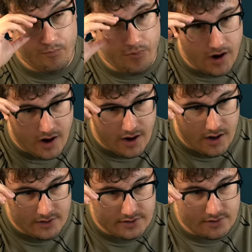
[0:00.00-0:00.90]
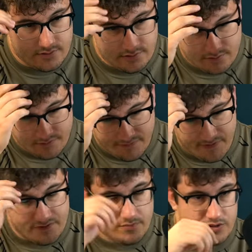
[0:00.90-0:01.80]
But
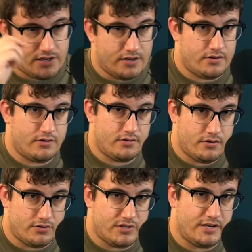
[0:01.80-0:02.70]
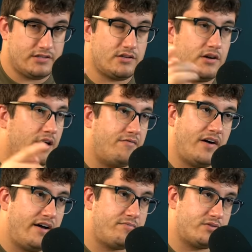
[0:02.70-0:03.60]
fifteen percent goes to needs. Cut
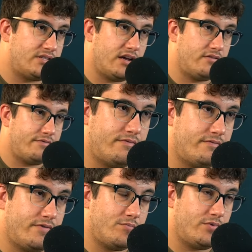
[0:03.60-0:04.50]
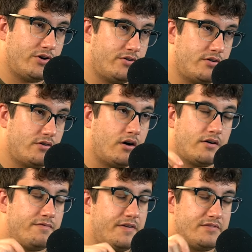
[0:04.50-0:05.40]
five percent from your,
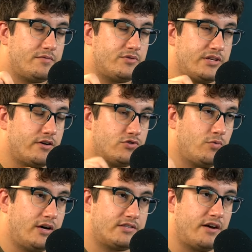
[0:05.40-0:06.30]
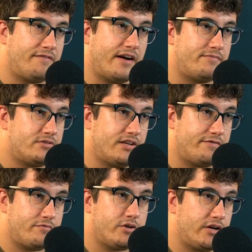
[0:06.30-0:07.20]
or fifteen percent goes to wants. Cut five percent
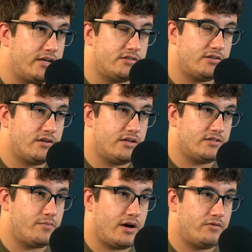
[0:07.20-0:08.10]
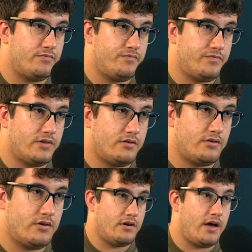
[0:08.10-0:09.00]
from your needs somehow.
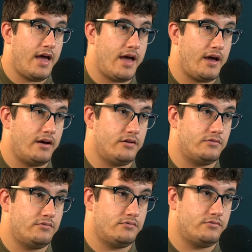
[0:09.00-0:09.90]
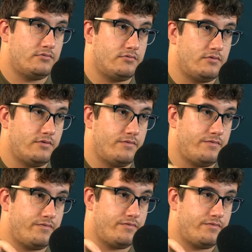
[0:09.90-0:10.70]
And I don't know how I'd